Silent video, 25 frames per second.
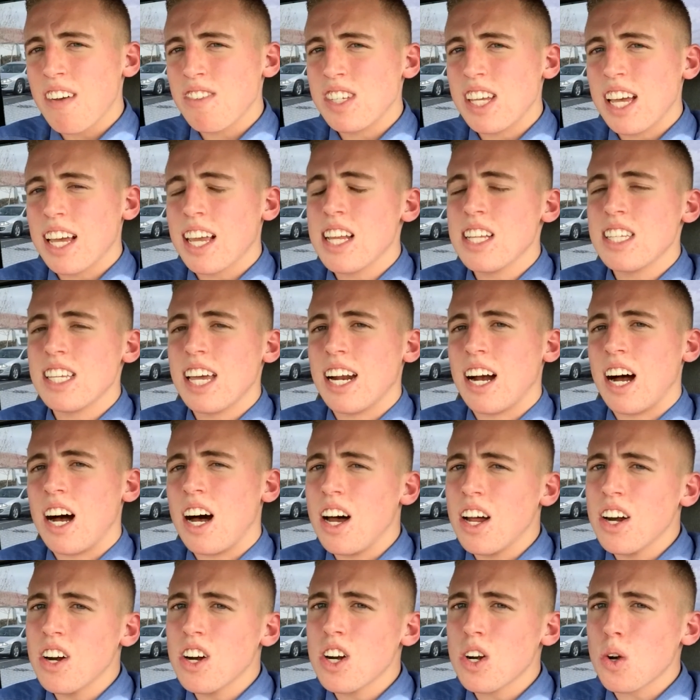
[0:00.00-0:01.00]
seconds at
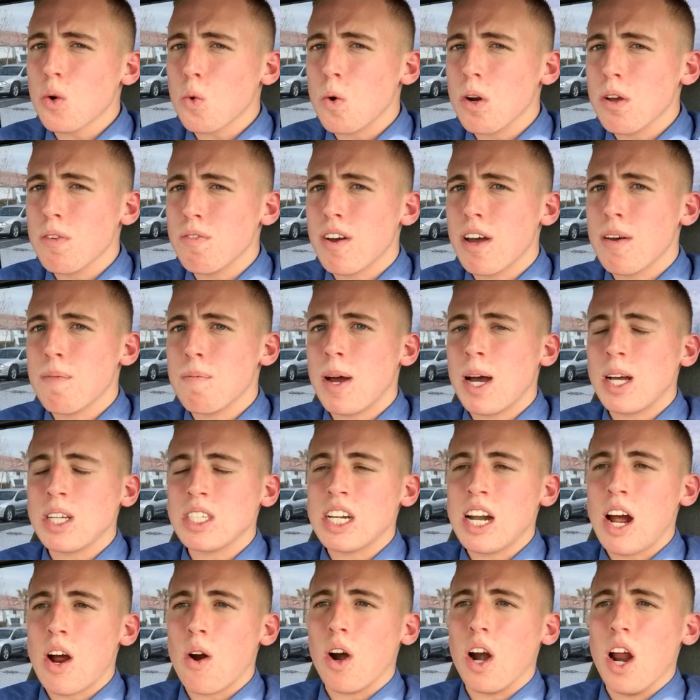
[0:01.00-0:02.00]
125 miles
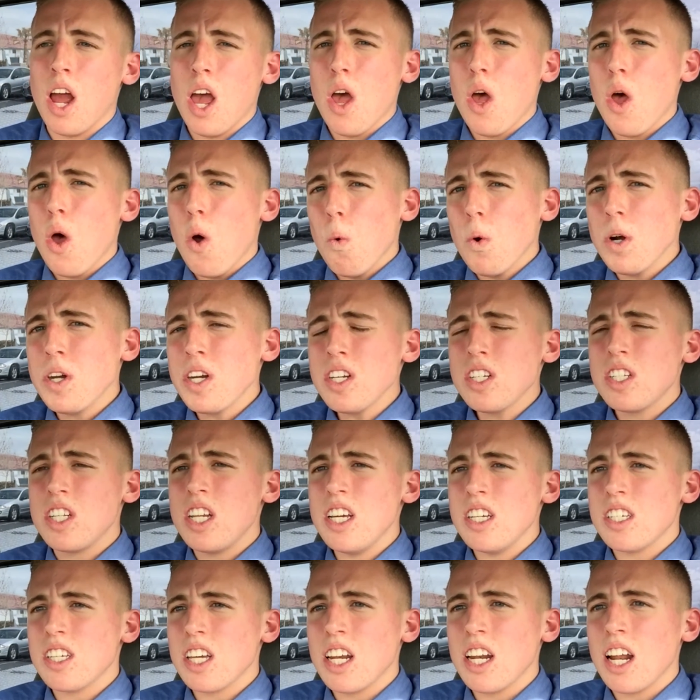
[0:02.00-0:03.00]
an hour, which is
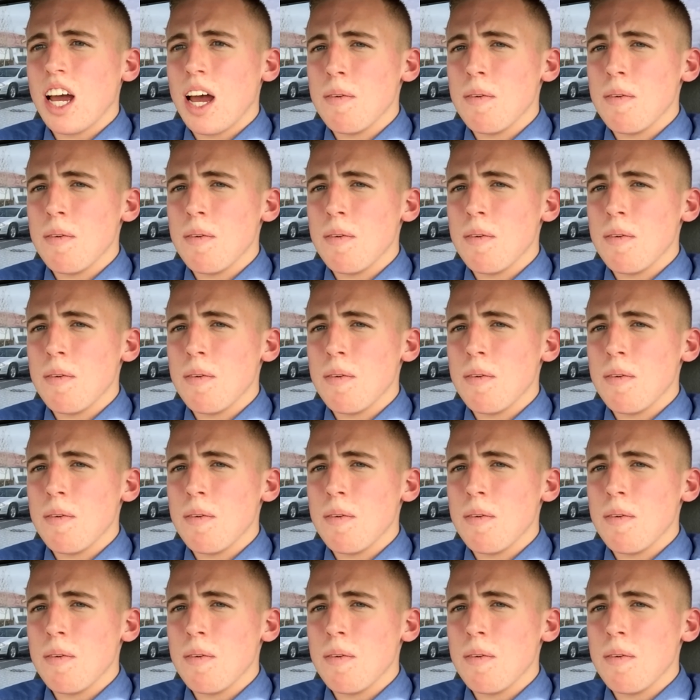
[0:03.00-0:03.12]
decent.